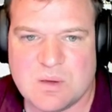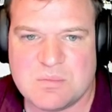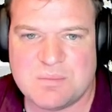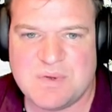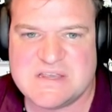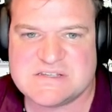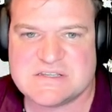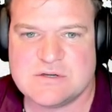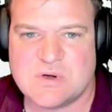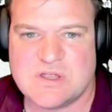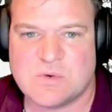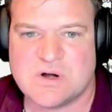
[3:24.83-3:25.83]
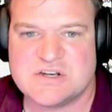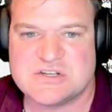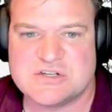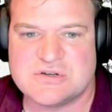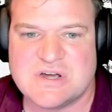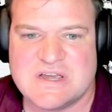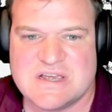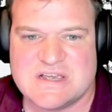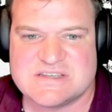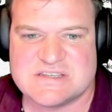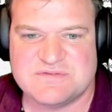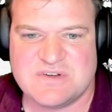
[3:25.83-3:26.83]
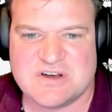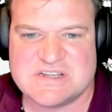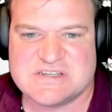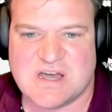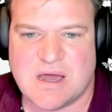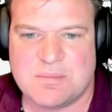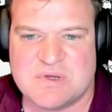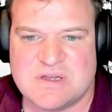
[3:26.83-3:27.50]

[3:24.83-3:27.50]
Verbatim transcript: But basically what you want to do is at the very top,